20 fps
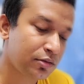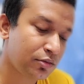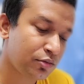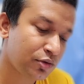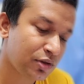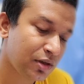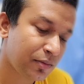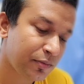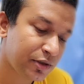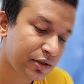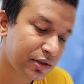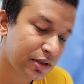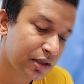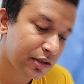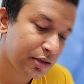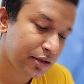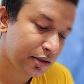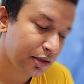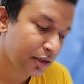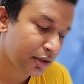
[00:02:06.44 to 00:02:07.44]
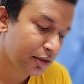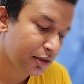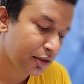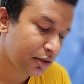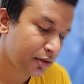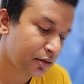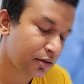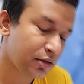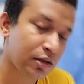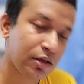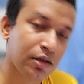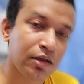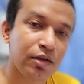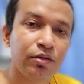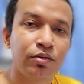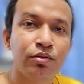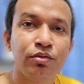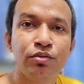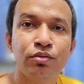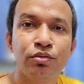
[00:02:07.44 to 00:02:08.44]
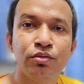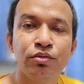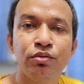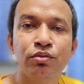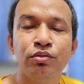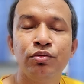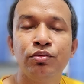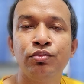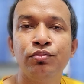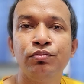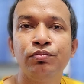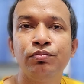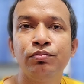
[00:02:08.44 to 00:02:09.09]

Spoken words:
to some extent related to